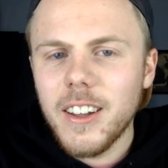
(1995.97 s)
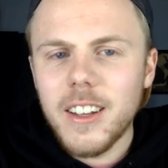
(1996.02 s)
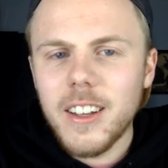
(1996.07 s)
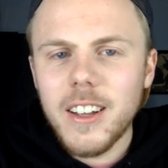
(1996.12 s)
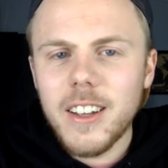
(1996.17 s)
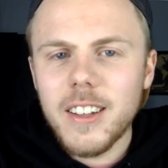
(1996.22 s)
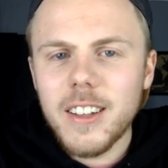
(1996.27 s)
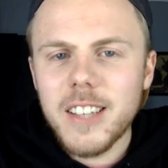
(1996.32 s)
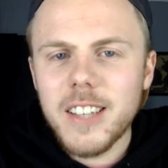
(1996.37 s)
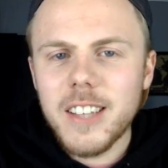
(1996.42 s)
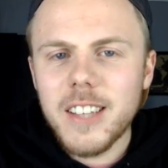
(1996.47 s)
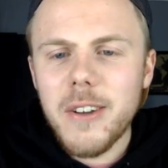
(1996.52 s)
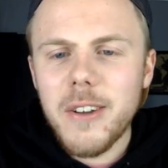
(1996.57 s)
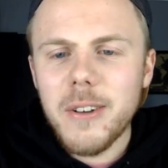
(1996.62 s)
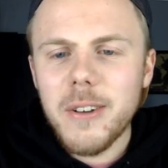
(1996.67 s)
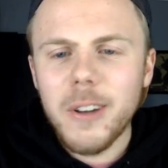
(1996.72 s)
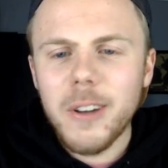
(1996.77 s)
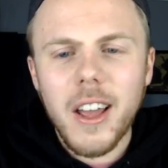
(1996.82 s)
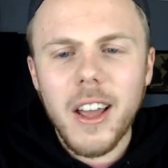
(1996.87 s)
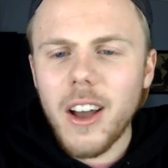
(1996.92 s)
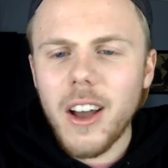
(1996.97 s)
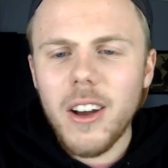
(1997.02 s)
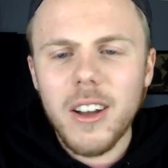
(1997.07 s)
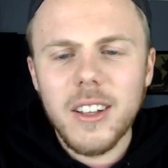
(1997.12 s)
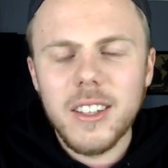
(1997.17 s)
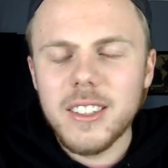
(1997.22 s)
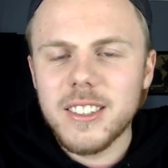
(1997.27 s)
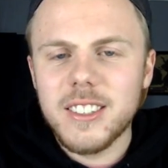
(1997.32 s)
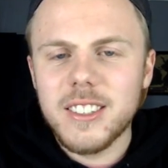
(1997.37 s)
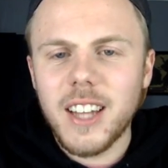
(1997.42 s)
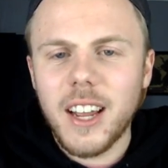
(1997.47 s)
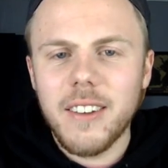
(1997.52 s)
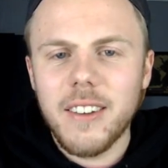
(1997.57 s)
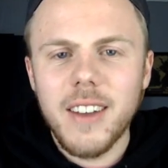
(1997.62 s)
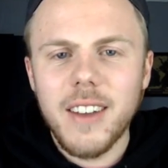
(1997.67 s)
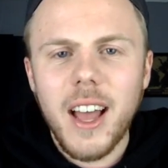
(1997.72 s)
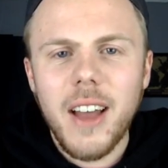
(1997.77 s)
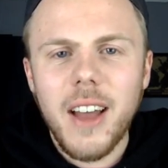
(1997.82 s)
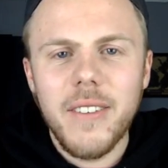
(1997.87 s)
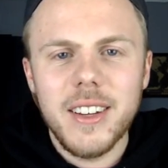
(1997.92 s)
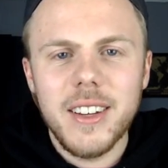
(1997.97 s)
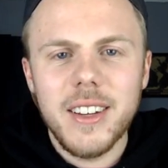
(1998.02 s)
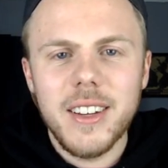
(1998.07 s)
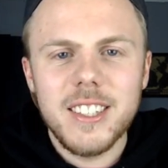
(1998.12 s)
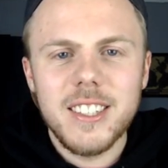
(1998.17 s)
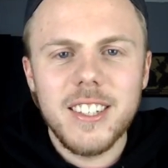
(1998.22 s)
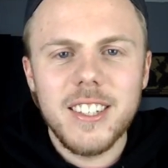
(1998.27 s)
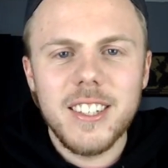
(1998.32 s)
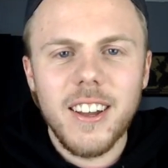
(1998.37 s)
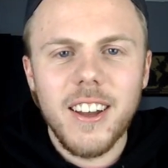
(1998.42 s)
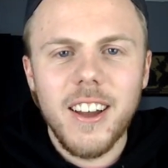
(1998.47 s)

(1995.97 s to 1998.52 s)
So, like, I just don't know. It just